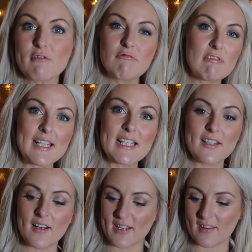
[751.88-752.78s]
I really
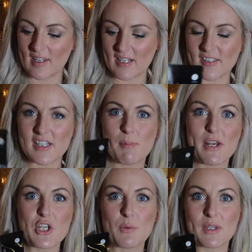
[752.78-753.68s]
like these,
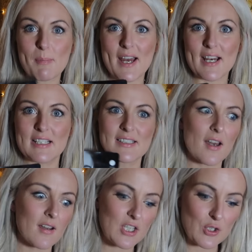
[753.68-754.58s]
especially with the pads,
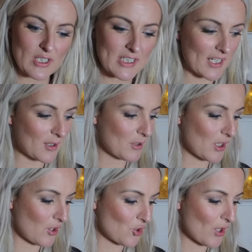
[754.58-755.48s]
you can take them
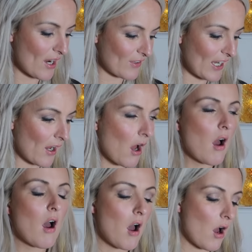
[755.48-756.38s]
to go traveling.
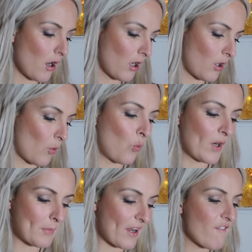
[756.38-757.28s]
Oh,
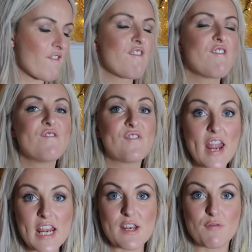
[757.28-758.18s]
one of my
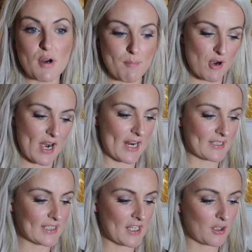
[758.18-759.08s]
favorite
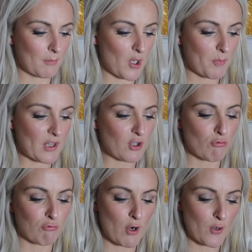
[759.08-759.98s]
brands at the moment, the
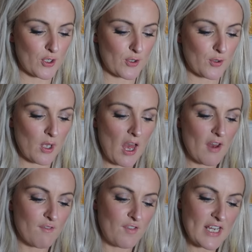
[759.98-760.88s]
Rodial
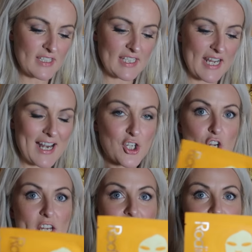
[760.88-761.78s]
V C
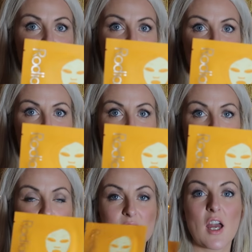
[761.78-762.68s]
Energizing Face
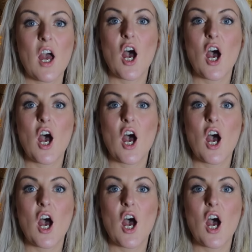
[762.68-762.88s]
Mask.